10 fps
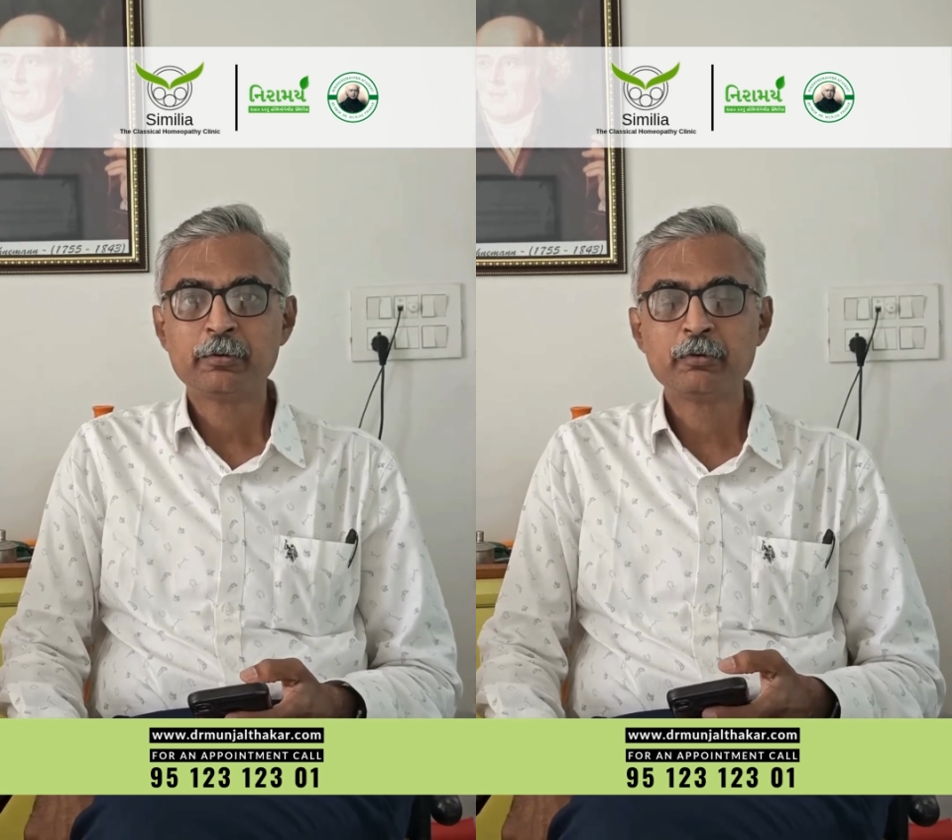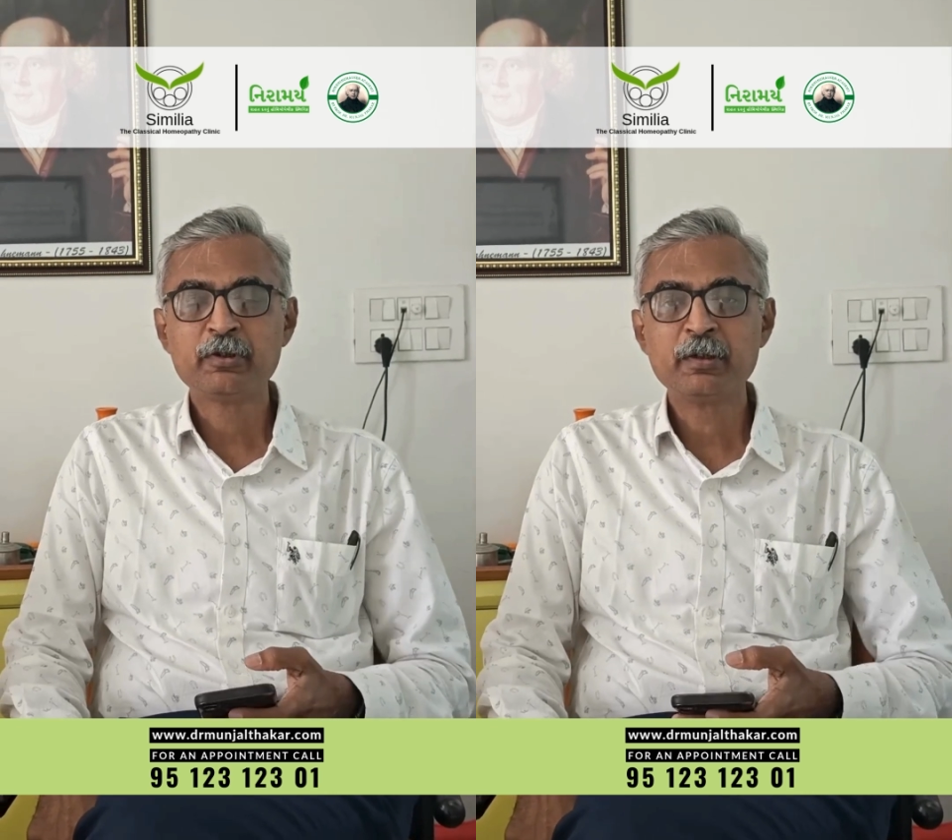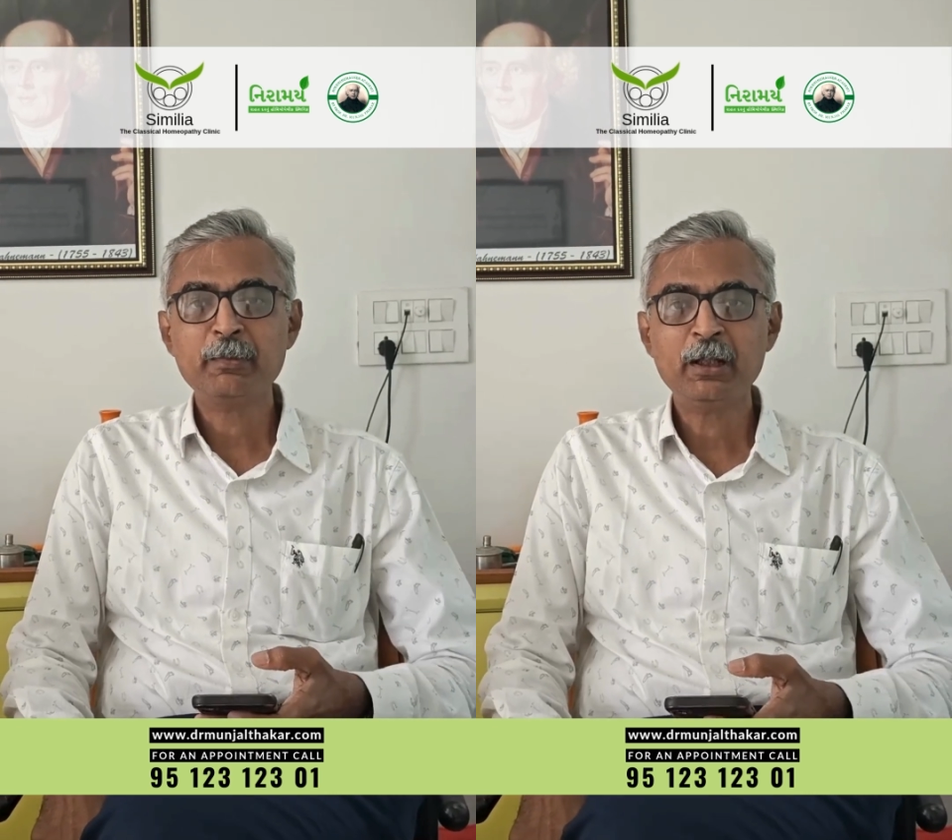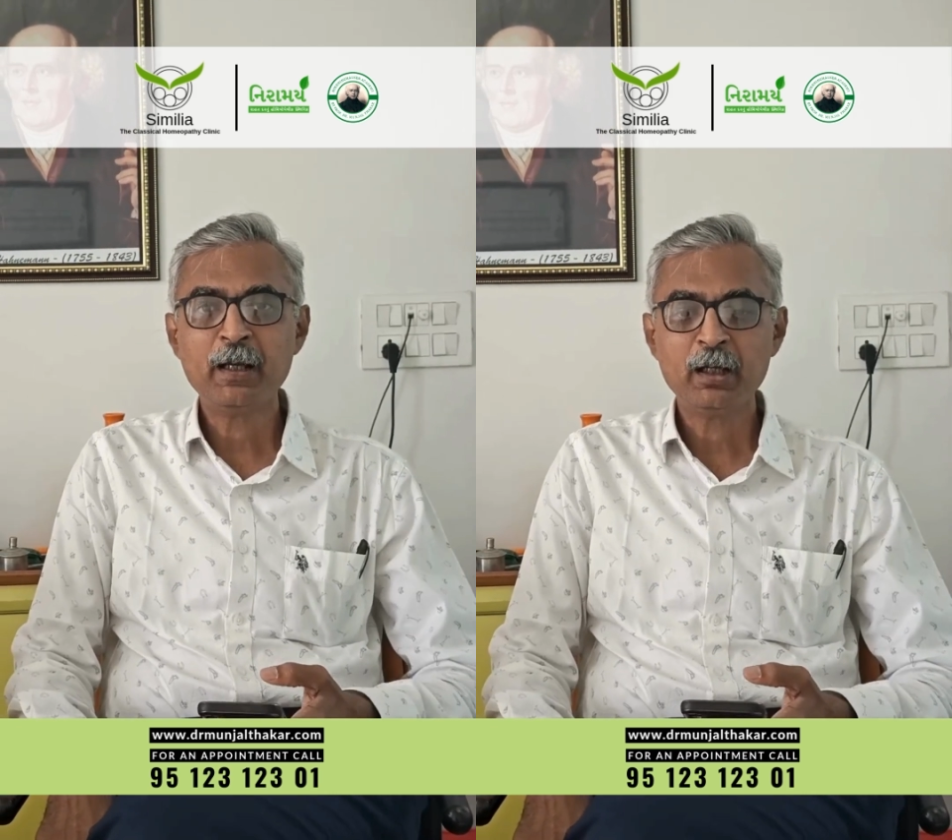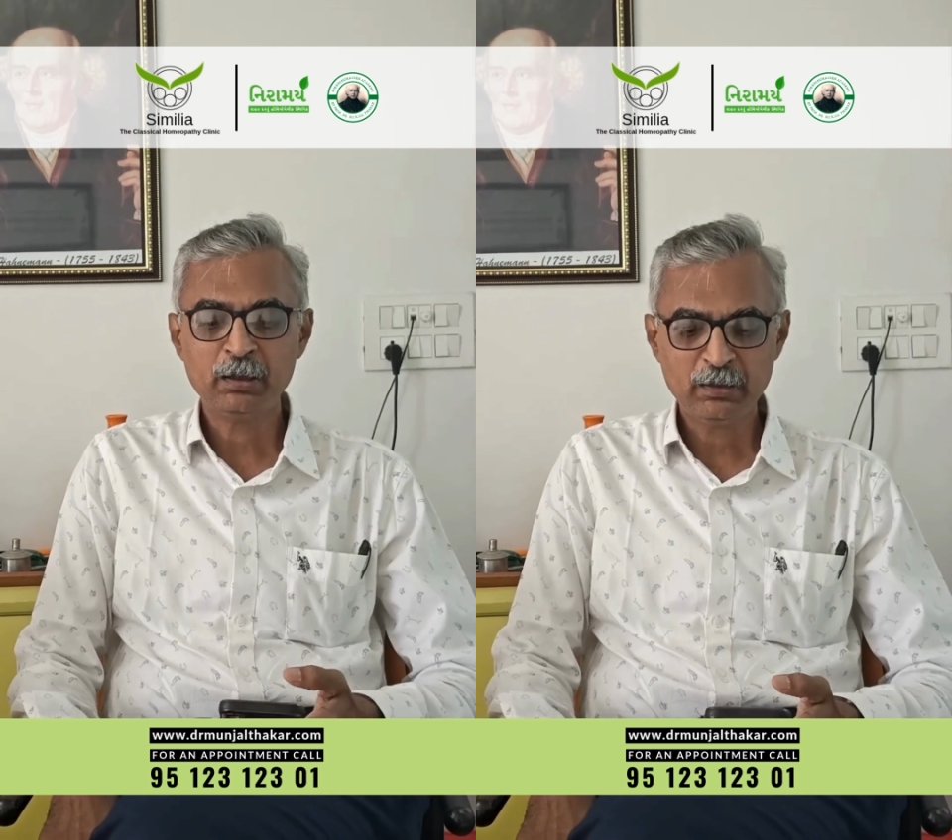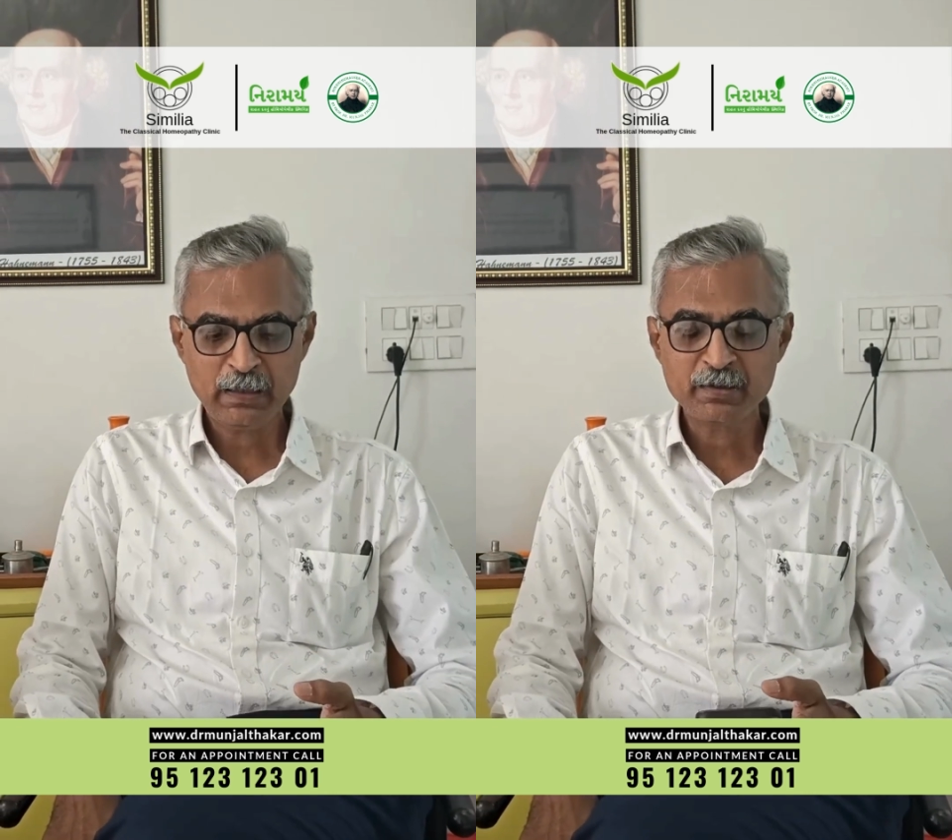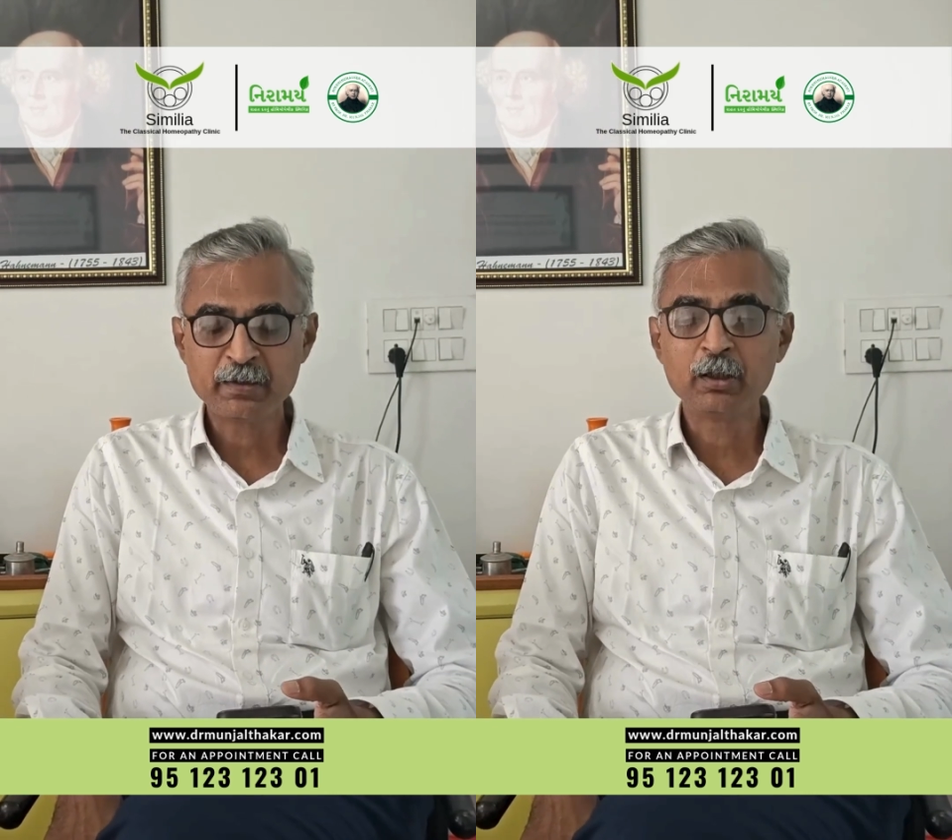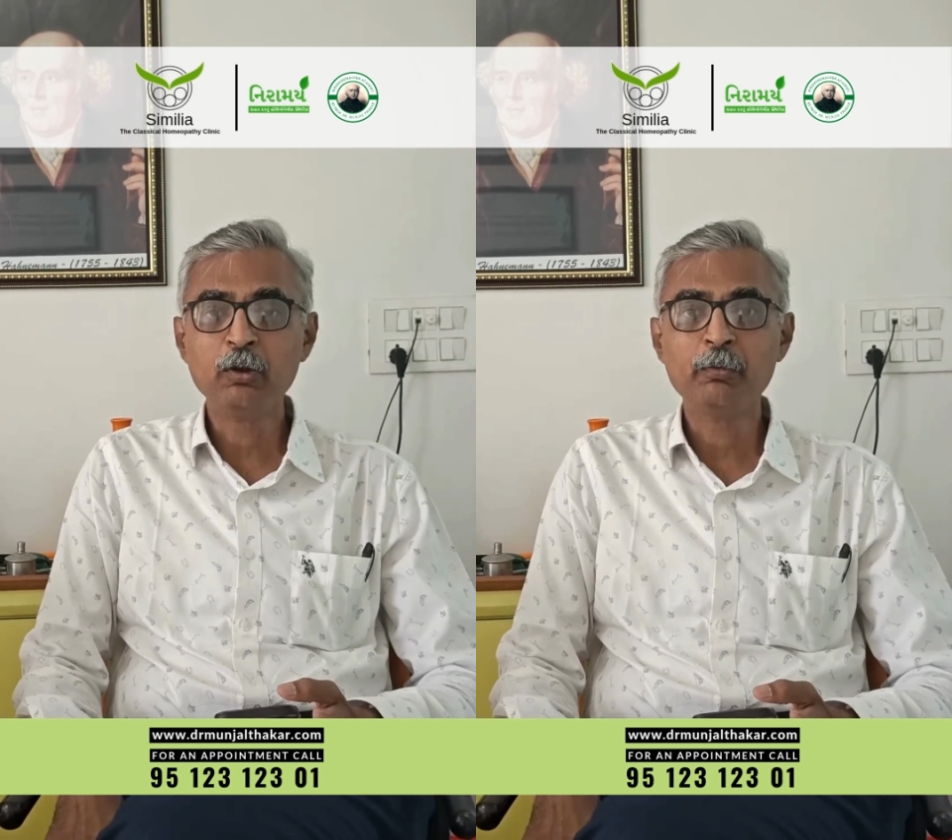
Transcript: to Similia, the Classical